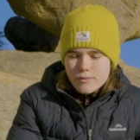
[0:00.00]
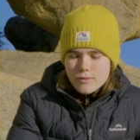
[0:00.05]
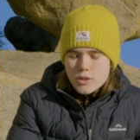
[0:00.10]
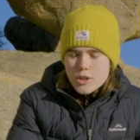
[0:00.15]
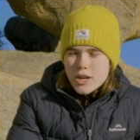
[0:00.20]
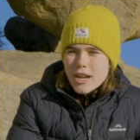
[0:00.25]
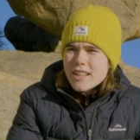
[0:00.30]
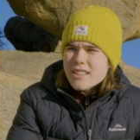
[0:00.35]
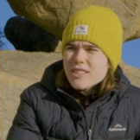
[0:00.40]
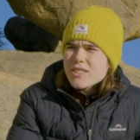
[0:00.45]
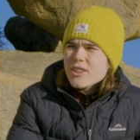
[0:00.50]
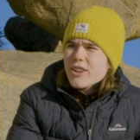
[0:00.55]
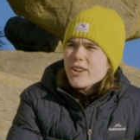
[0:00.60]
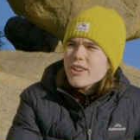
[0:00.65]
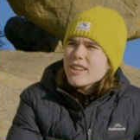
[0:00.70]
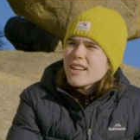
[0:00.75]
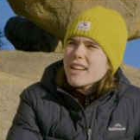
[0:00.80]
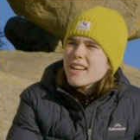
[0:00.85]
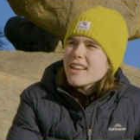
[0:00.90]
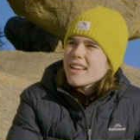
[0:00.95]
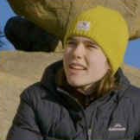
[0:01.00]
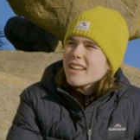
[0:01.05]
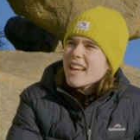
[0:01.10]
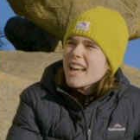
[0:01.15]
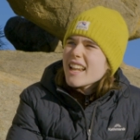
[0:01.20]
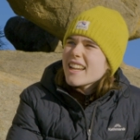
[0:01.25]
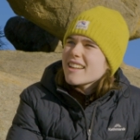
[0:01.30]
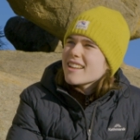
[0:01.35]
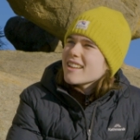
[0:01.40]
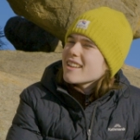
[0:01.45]
transcoding and
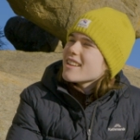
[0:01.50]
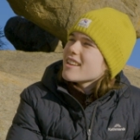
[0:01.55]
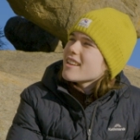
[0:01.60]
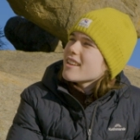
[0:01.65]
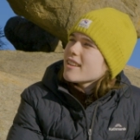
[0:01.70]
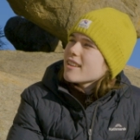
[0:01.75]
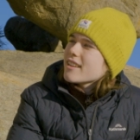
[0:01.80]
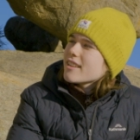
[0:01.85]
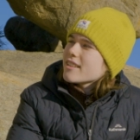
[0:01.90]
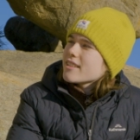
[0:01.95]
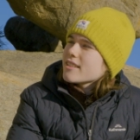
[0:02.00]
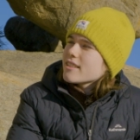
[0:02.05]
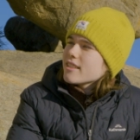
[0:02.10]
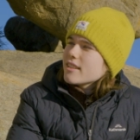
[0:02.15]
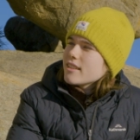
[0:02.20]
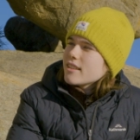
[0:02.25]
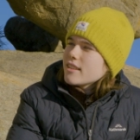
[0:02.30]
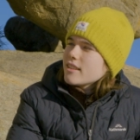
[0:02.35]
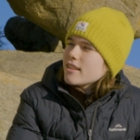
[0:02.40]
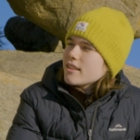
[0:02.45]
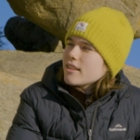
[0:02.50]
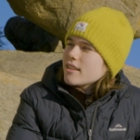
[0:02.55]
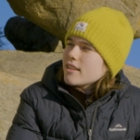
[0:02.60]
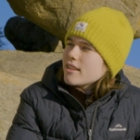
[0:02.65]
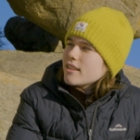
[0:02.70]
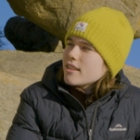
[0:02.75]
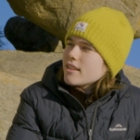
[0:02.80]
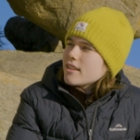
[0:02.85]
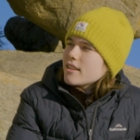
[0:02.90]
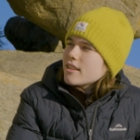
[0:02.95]
editing and
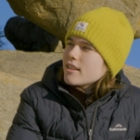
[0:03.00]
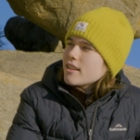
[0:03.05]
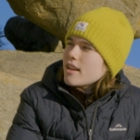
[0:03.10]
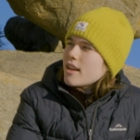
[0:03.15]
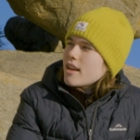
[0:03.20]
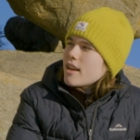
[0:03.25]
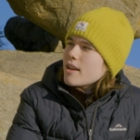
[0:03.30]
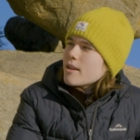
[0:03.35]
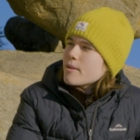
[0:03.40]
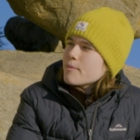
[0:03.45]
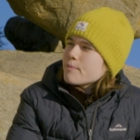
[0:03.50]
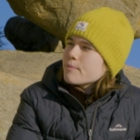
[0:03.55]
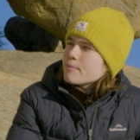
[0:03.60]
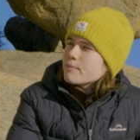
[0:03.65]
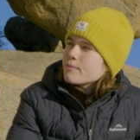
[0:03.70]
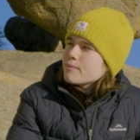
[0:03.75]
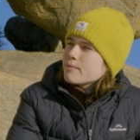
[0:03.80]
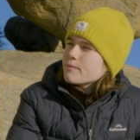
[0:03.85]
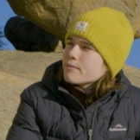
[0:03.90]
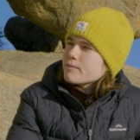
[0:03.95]
um,